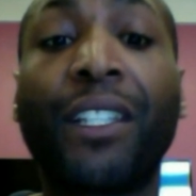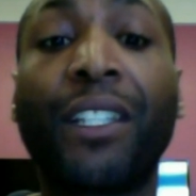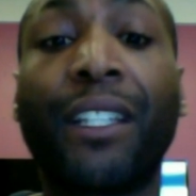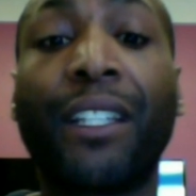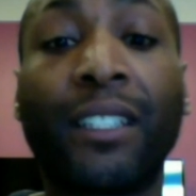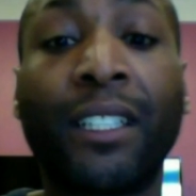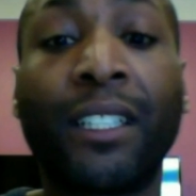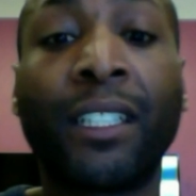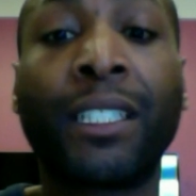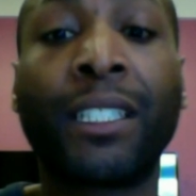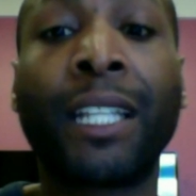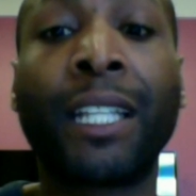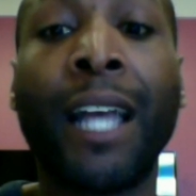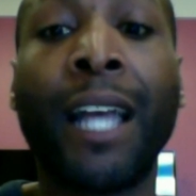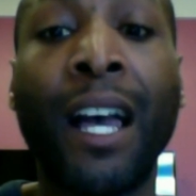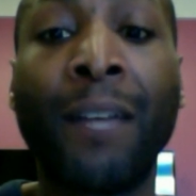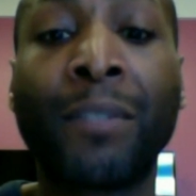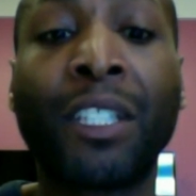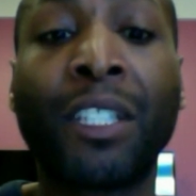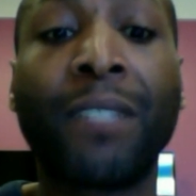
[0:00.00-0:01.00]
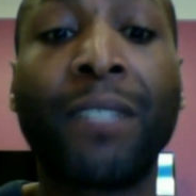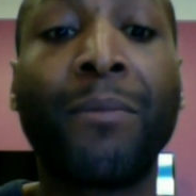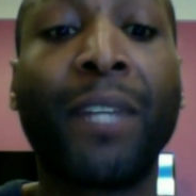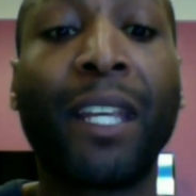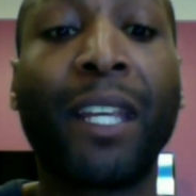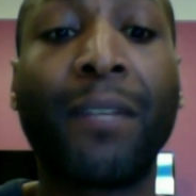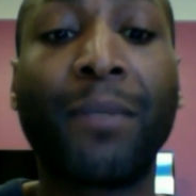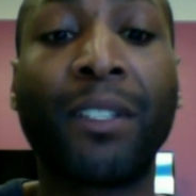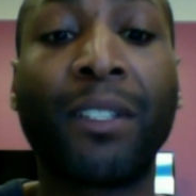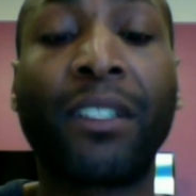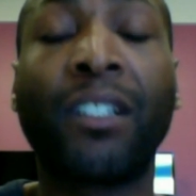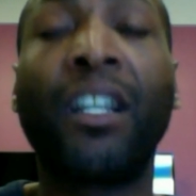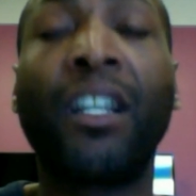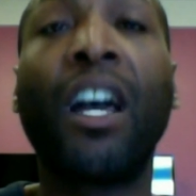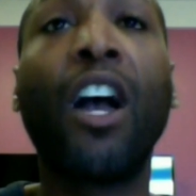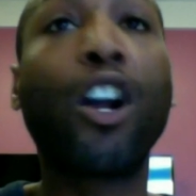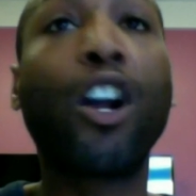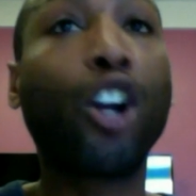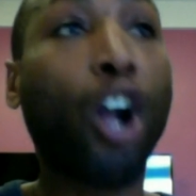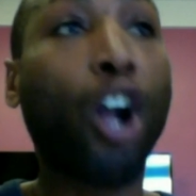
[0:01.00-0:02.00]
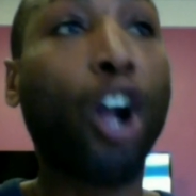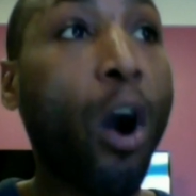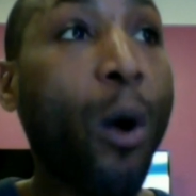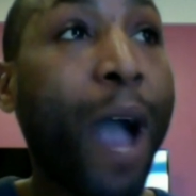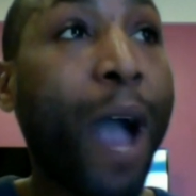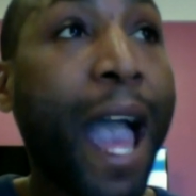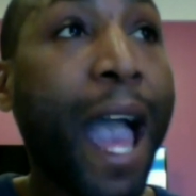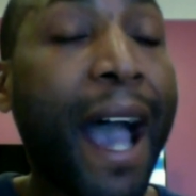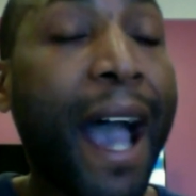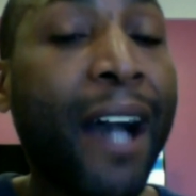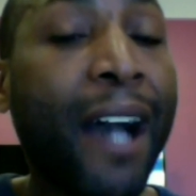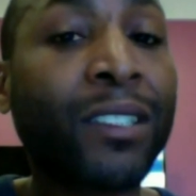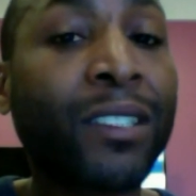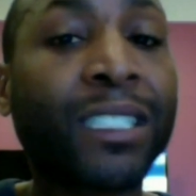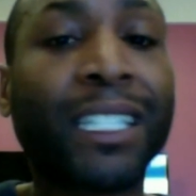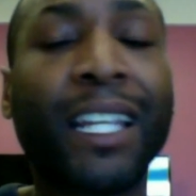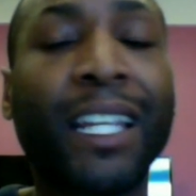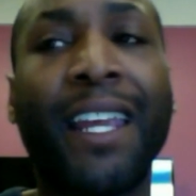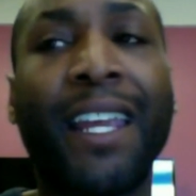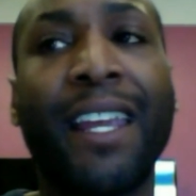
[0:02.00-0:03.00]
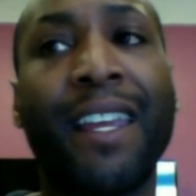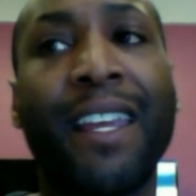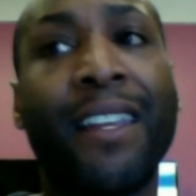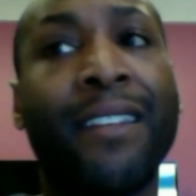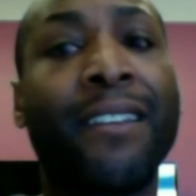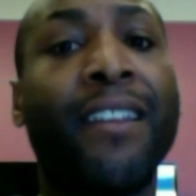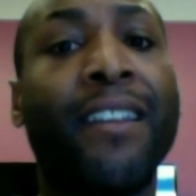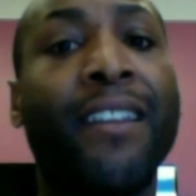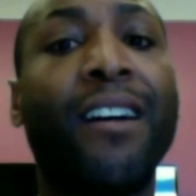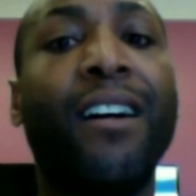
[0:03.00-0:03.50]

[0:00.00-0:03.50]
a good time to be able to go out and